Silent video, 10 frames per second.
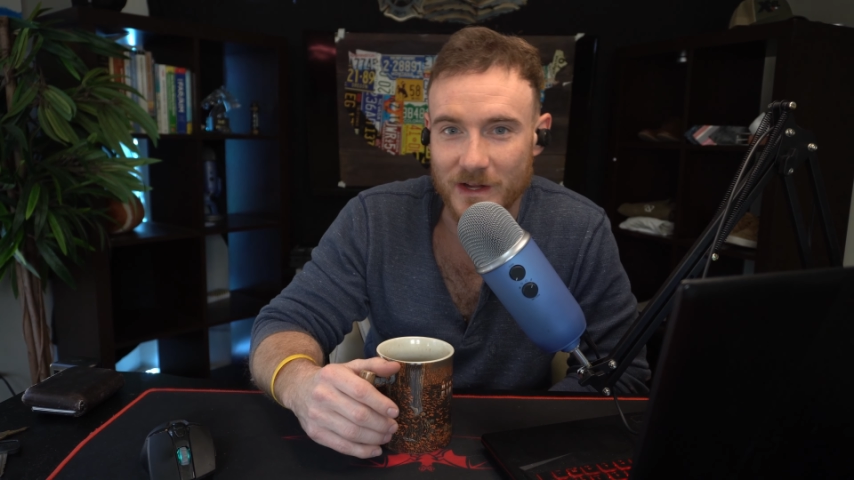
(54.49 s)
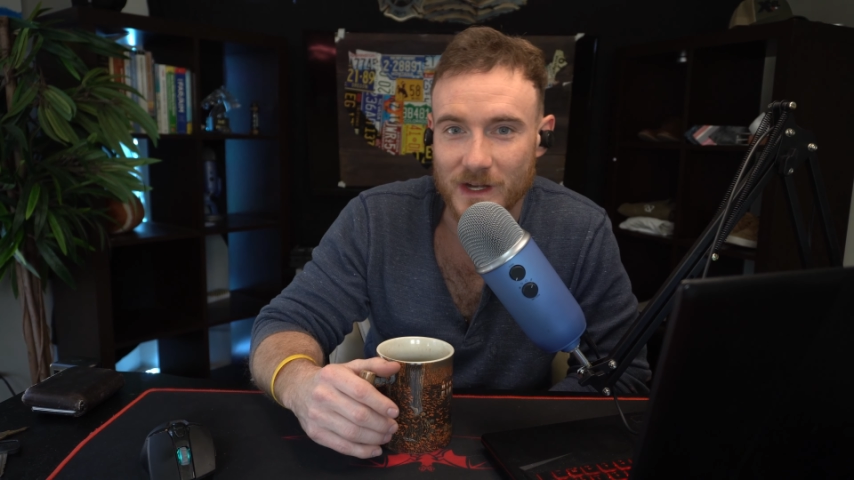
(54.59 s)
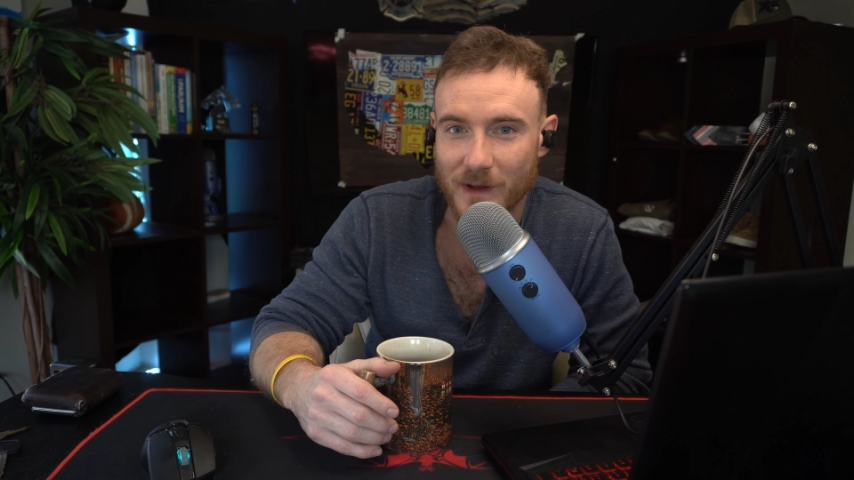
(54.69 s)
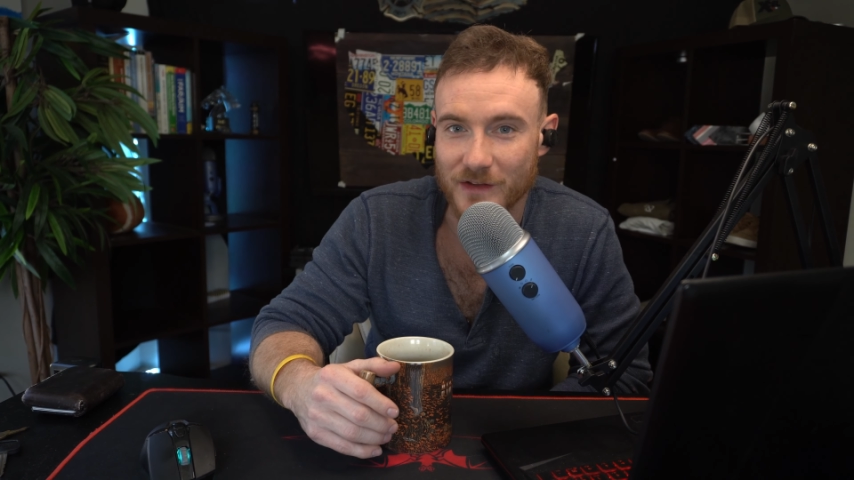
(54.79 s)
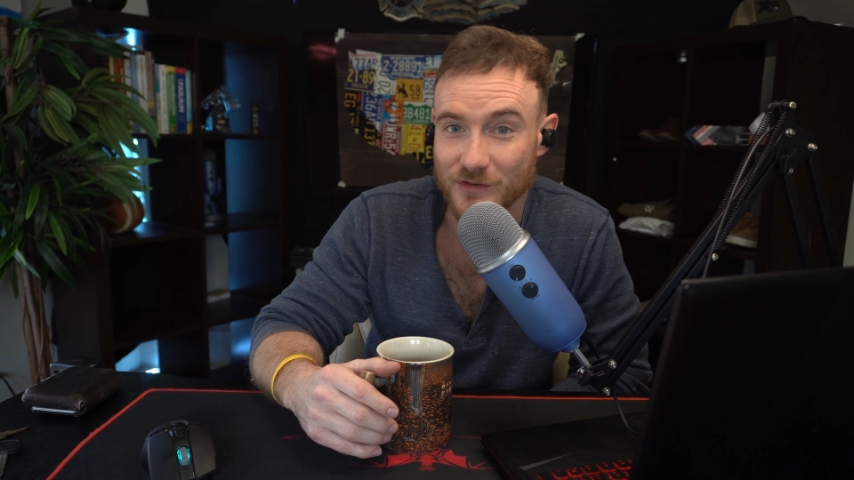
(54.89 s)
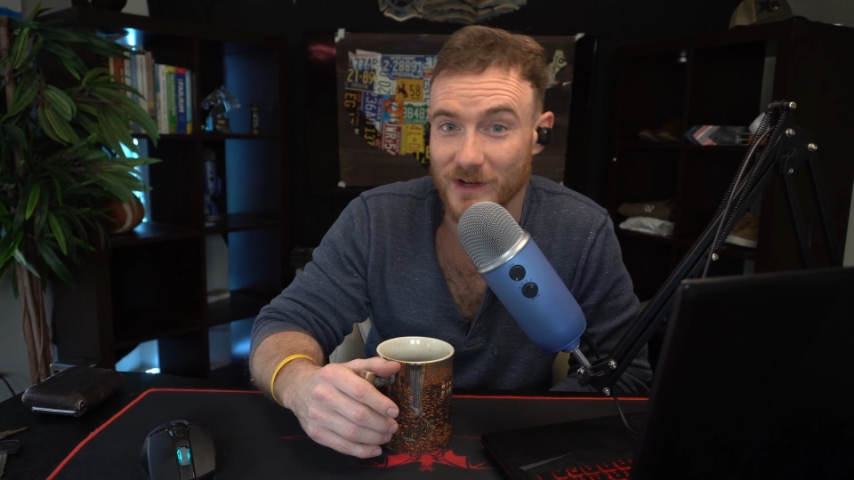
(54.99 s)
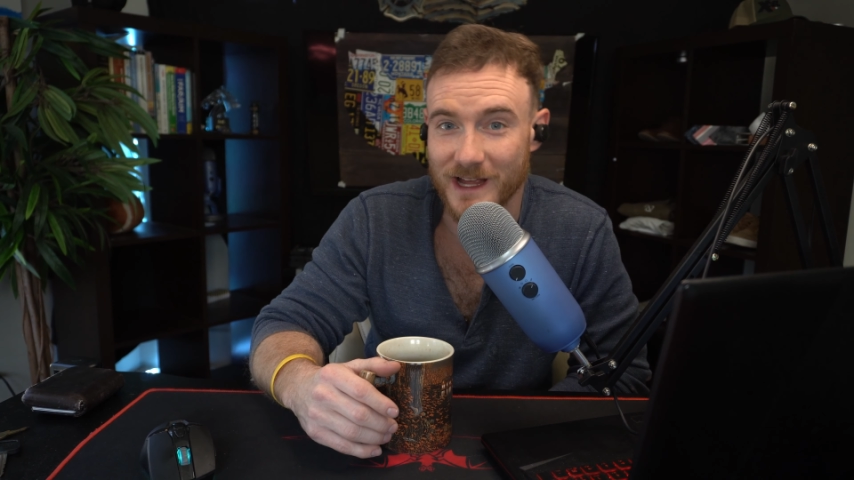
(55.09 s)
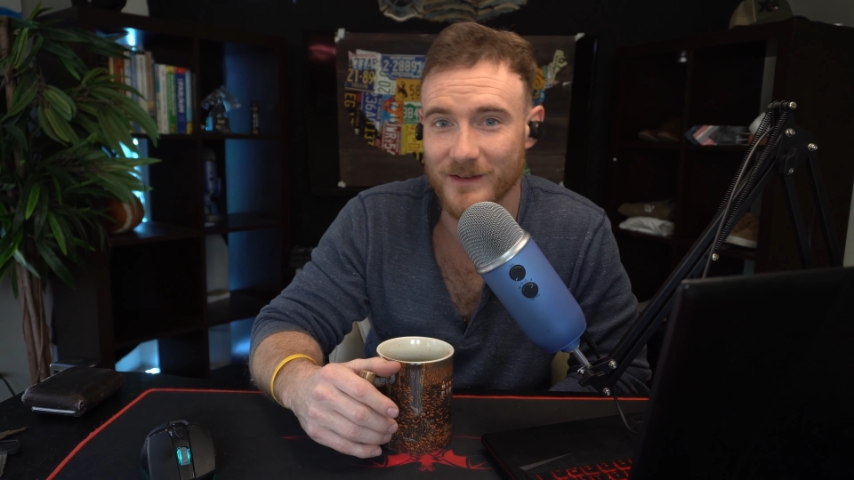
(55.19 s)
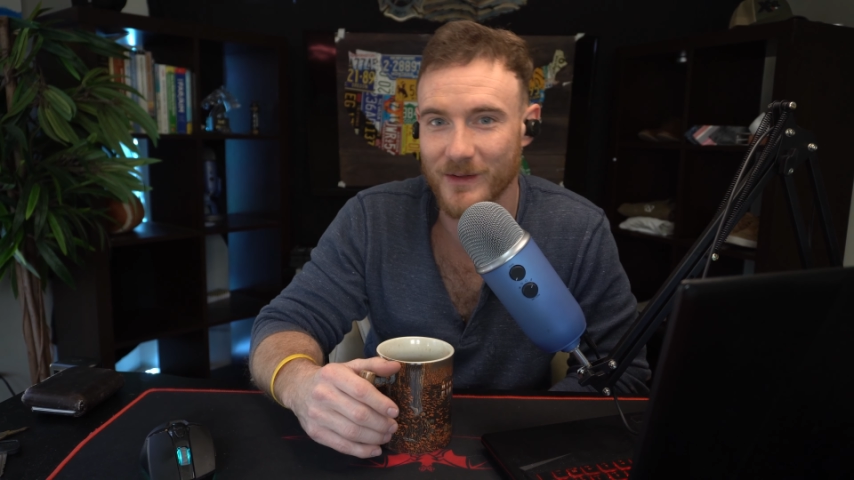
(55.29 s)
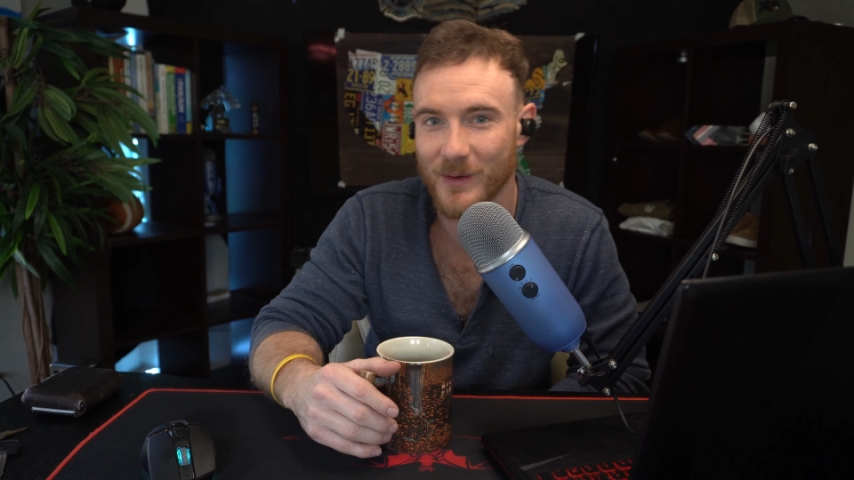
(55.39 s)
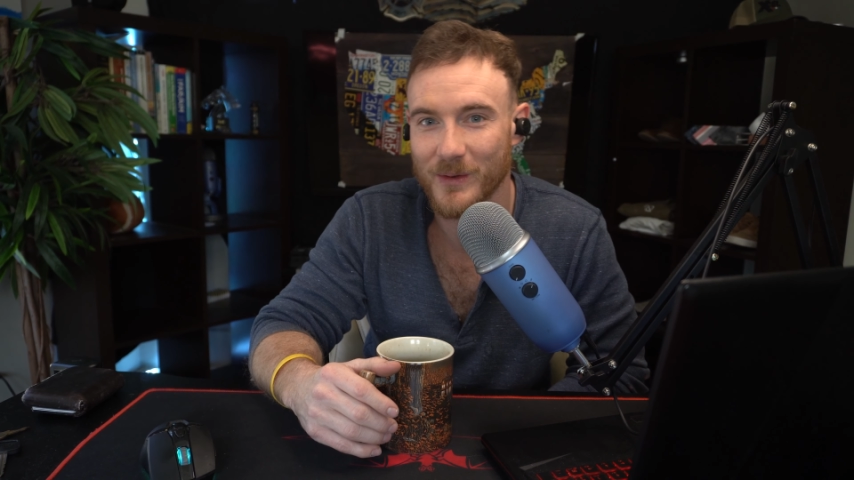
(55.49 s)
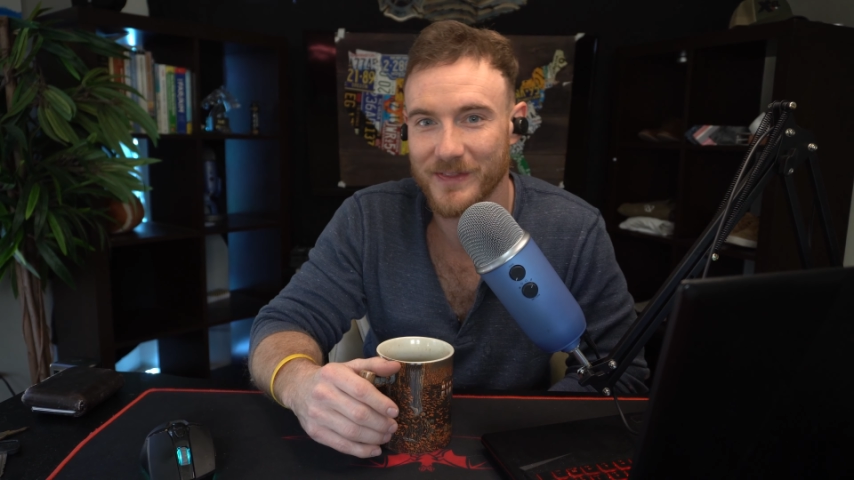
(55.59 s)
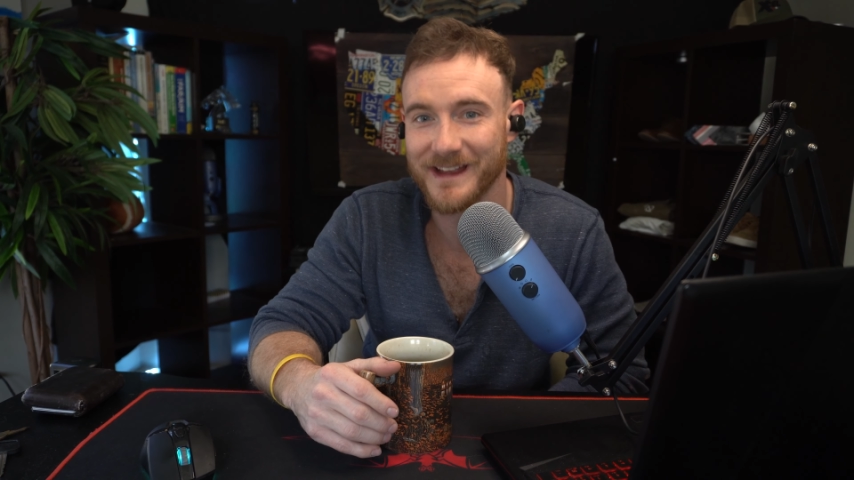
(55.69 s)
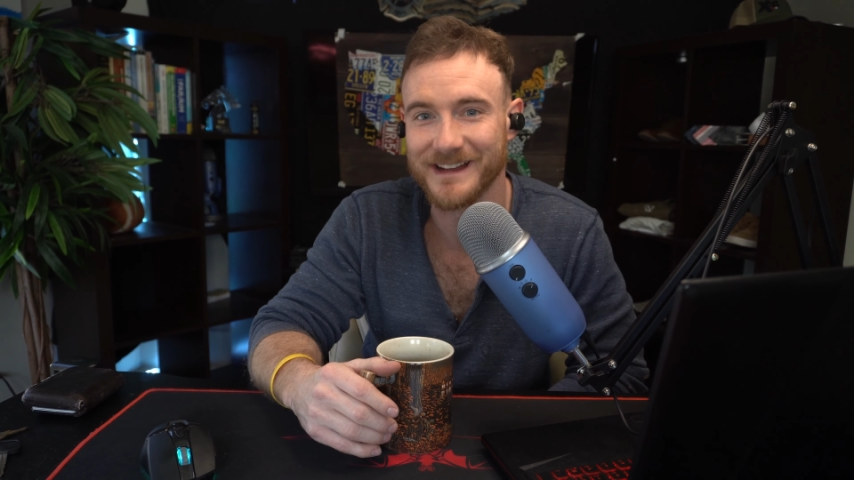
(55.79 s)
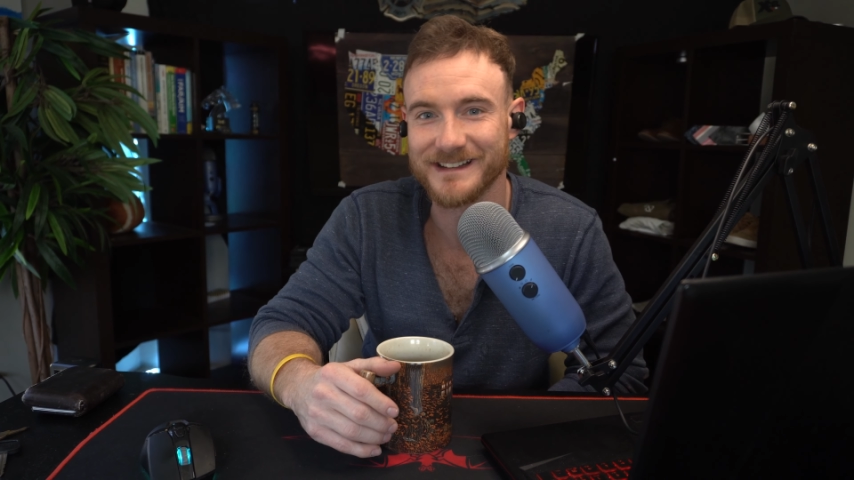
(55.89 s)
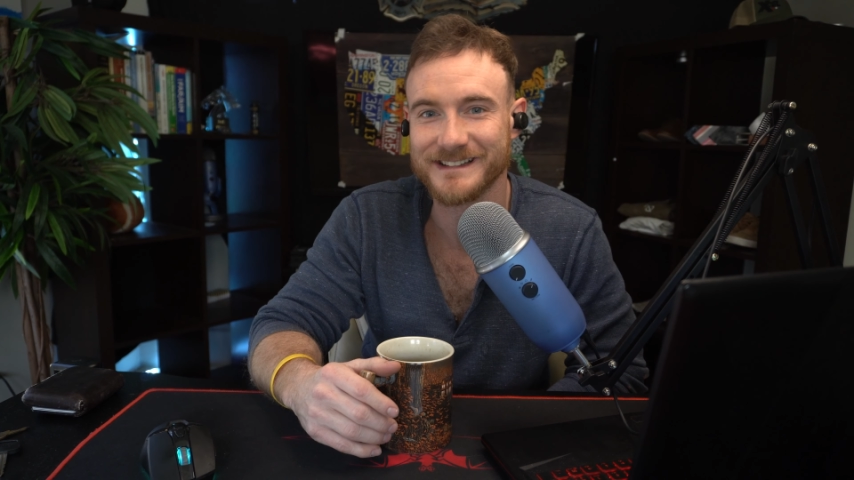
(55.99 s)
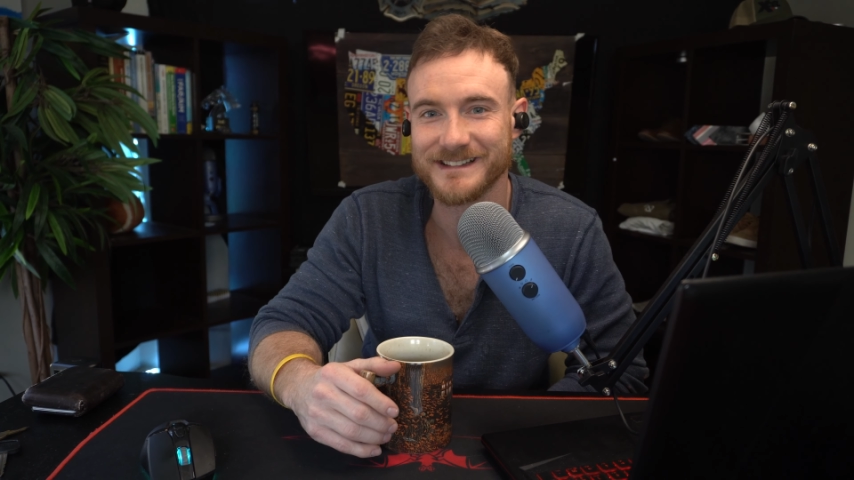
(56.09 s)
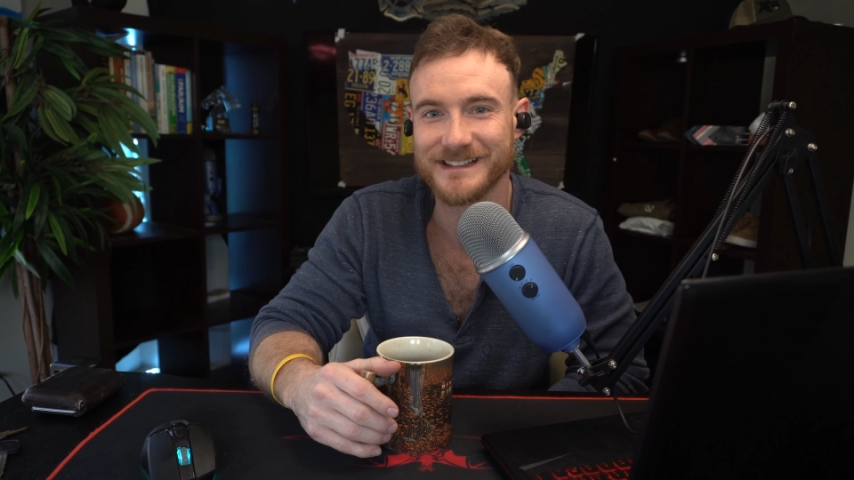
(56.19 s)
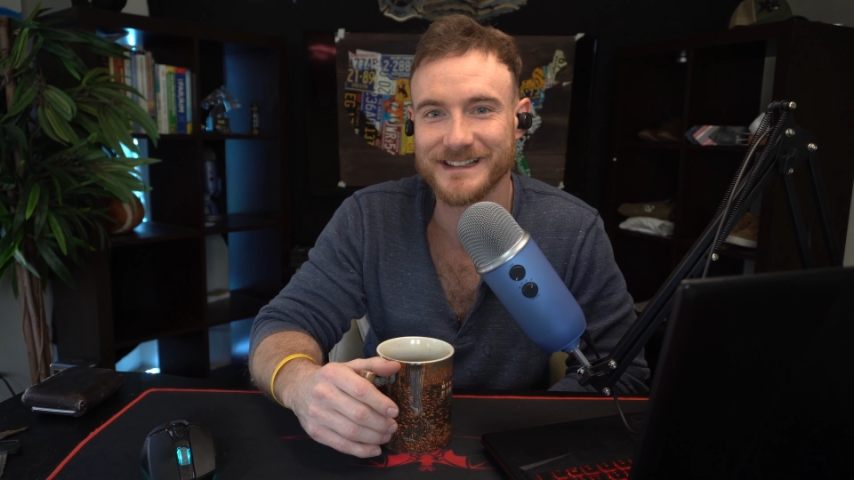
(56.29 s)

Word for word: are you gonna buy the tread or the whole thing?